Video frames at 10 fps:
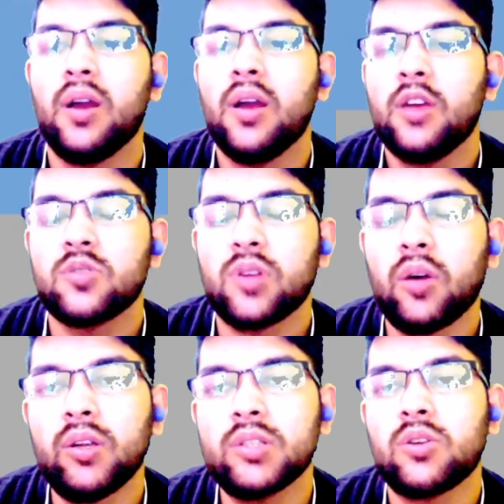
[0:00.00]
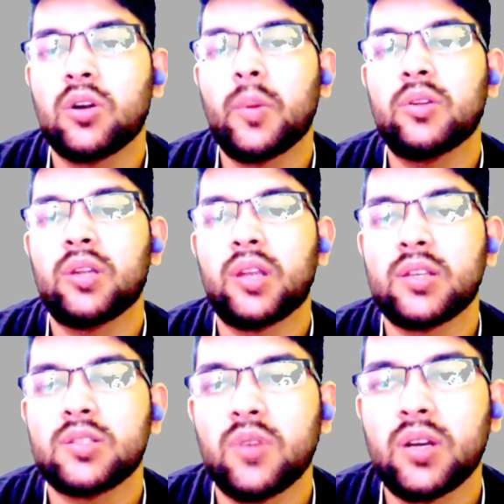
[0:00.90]
So now let's talk about the next
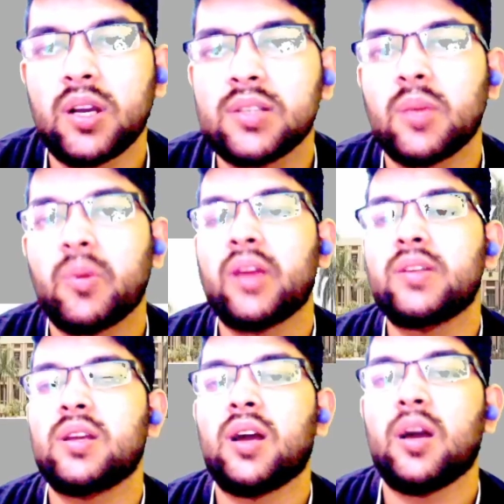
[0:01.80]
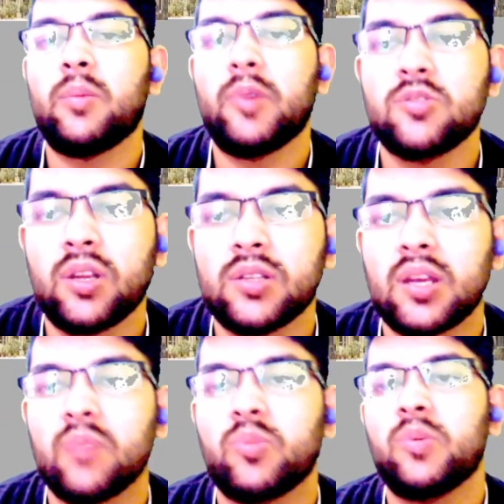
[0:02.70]
one that is MNIT Allahabad. So here is the
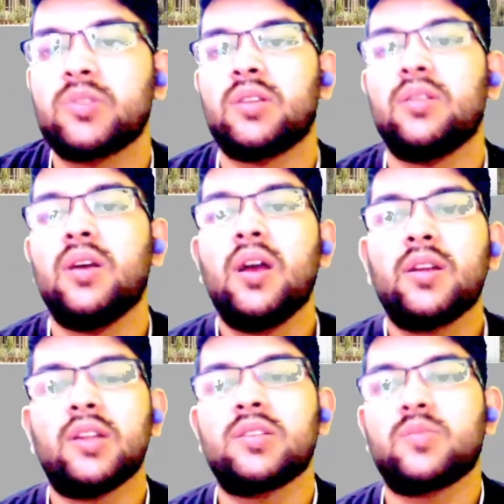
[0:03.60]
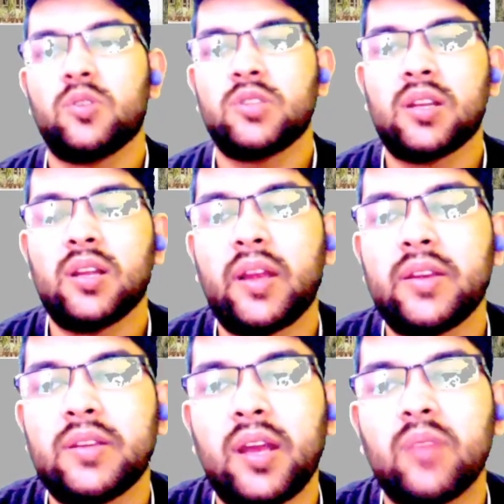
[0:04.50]
information that is for general
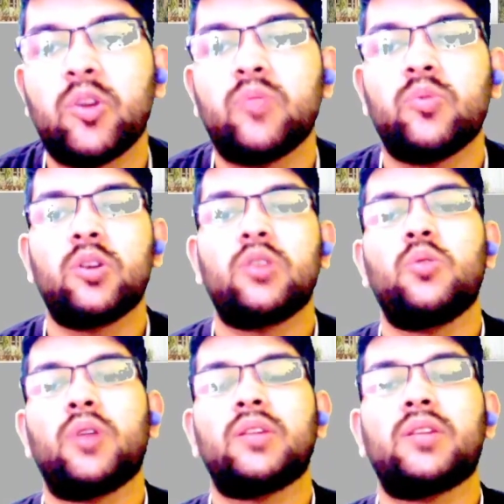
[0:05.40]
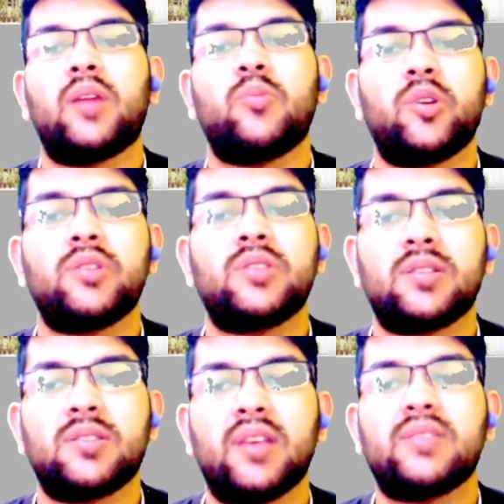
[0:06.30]
99.42
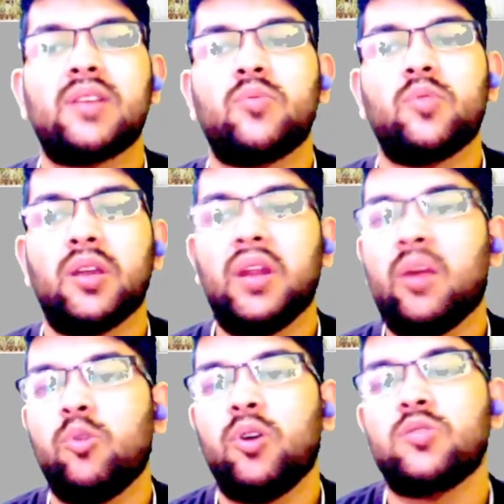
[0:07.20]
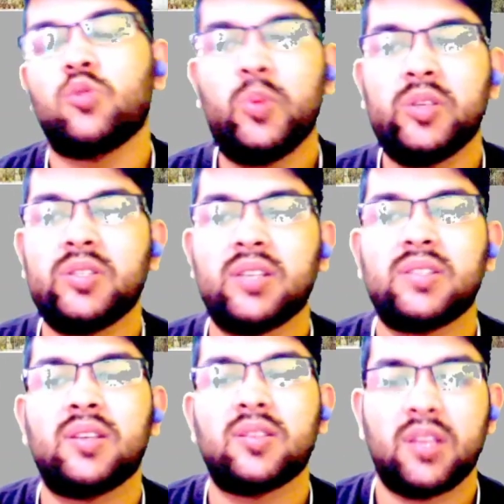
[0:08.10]
99.66 and for ews obc sc
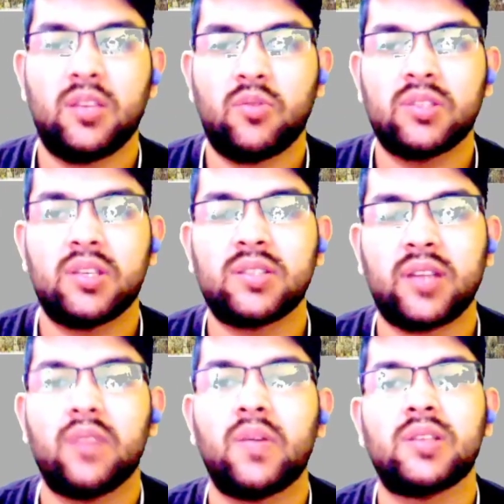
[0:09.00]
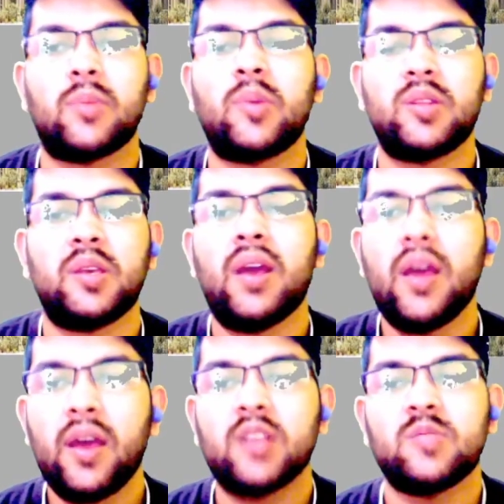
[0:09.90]
st you can check sidewise everything
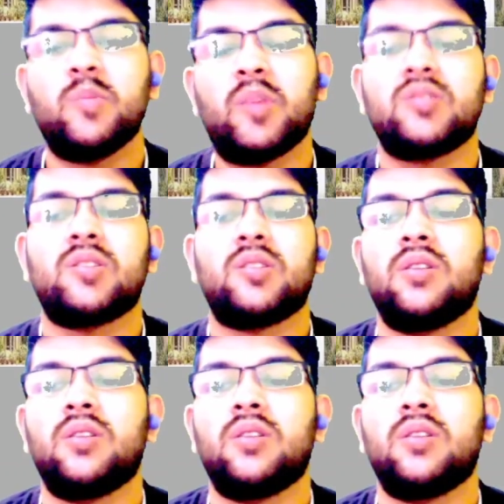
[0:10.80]
has been mentioned